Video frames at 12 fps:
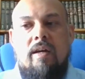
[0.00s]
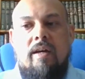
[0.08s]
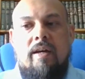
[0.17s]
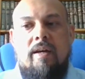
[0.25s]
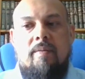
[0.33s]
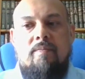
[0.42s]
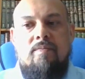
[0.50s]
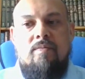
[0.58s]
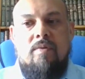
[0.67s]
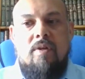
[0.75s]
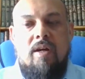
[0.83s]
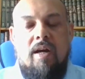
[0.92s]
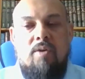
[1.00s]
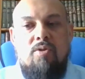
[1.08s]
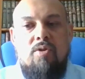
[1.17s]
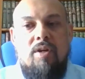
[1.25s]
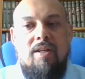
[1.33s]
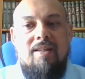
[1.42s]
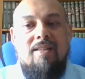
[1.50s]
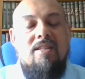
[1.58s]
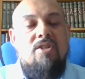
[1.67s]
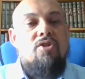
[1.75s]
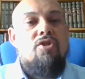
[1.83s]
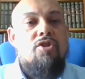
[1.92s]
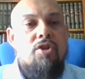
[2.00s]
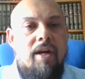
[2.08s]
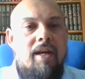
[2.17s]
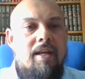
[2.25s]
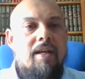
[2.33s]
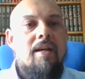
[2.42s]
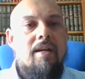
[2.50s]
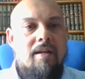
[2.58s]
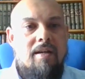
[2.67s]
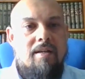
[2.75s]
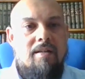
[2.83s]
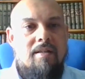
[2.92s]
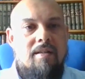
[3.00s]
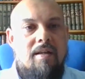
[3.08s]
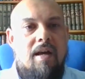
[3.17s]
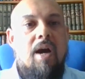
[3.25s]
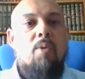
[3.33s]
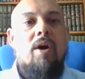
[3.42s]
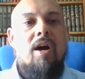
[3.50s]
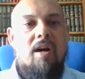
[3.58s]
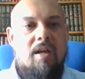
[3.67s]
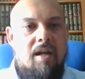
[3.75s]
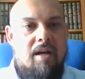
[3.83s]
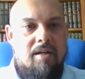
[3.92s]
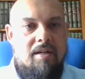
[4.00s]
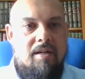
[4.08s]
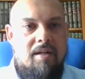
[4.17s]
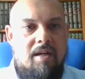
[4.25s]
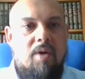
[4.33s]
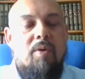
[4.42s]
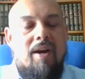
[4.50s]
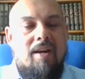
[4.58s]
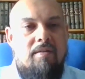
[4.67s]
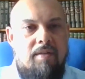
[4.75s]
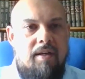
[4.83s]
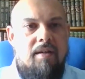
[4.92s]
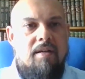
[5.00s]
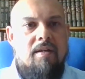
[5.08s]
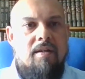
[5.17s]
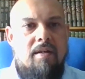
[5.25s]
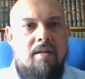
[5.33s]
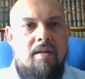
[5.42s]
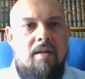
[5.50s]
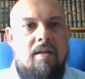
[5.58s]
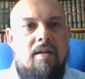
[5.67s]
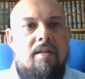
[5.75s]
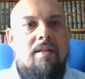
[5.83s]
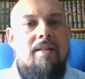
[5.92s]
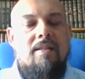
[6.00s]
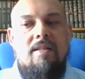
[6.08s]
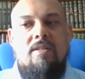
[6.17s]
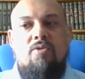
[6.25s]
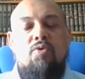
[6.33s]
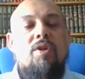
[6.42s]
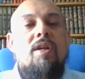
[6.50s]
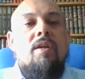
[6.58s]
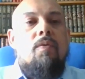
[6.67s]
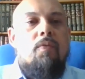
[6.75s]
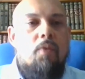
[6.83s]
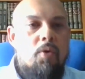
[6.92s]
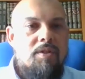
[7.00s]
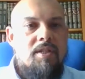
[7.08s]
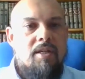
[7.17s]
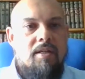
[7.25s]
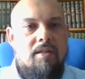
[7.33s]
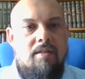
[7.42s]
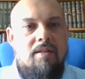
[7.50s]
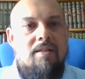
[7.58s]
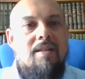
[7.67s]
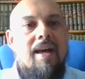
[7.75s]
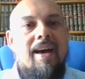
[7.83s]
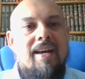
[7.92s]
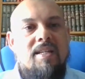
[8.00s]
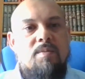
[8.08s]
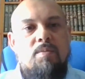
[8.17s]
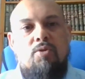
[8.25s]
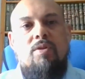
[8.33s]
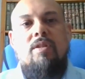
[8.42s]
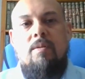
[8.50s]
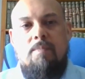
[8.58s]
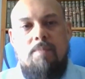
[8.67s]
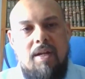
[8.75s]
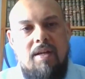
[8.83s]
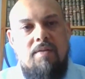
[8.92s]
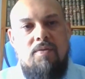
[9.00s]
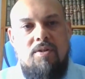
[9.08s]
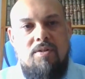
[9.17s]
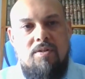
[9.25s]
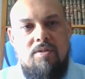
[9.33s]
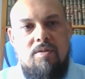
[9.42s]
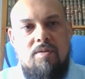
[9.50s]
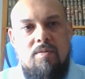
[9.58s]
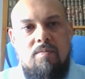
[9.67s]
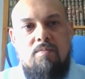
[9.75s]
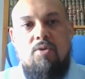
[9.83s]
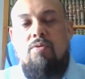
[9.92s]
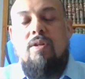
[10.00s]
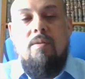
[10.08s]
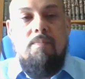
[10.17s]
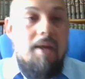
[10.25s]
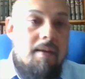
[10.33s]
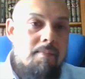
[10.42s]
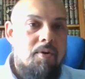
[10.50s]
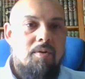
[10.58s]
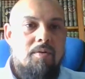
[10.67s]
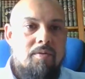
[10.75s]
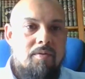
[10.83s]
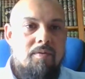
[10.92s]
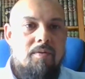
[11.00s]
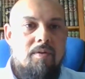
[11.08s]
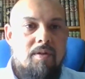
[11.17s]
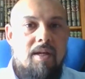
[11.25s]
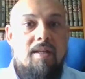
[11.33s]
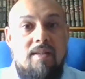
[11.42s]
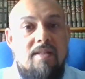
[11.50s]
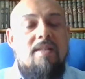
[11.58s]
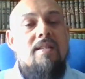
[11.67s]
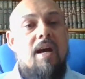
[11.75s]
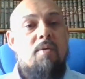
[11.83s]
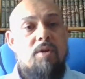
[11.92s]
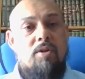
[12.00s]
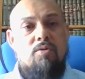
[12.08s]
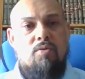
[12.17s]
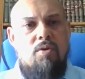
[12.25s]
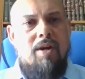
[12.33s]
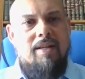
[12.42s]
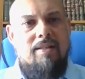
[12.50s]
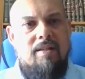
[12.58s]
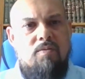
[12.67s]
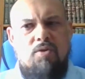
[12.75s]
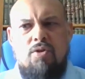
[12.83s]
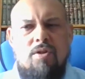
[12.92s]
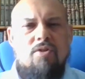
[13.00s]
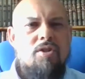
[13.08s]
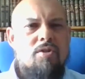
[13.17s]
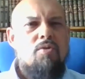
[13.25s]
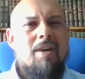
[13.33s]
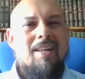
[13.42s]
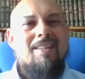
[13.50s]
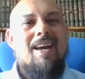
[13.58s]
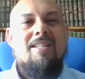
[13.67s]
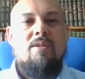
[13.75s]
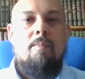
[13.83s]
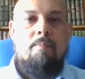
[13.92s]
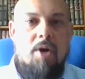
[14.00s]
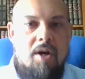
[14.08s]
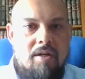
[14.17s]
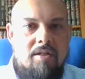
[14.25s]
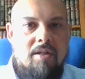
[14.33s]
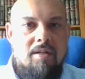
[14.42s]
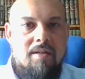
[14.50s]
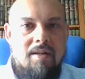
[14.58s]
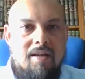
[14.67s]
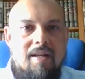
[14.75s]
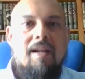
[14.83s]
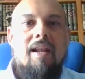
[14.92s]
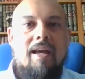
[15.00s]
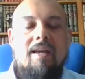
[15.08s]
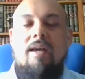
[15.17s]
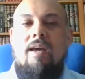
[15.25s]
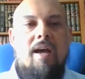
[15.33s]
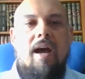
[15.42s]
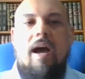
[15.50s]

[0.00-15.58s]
um, how do you call it? That is training our akhlaq, our ethic, that is reinforcing the ties between the believers, between people. Yeah, this is how we need to look at it. We shouldn't just look at it as a burden. Like,